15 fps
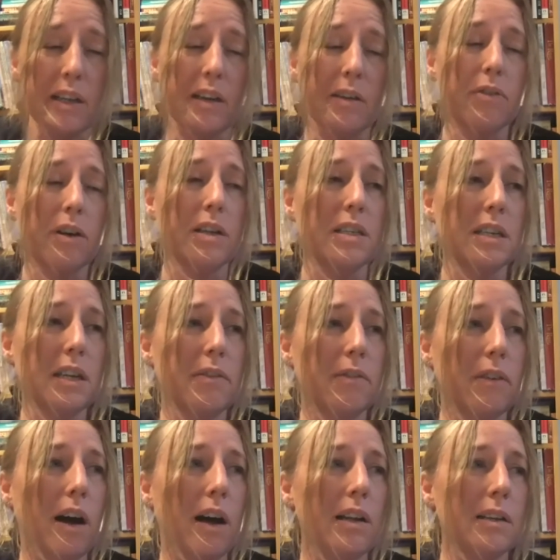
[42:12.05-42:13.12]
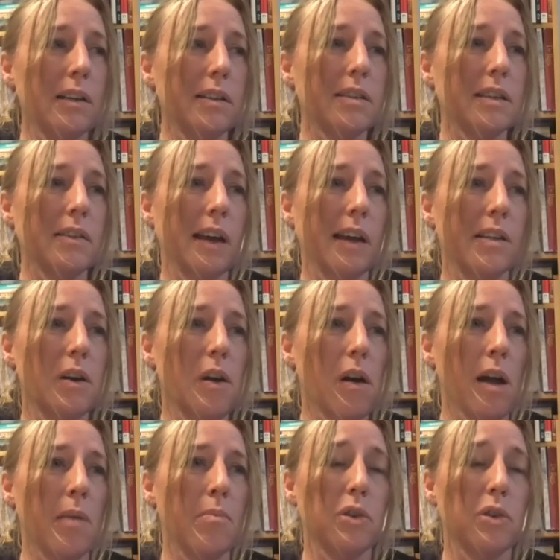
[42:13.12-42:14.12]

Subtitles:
in frontier violence in that time,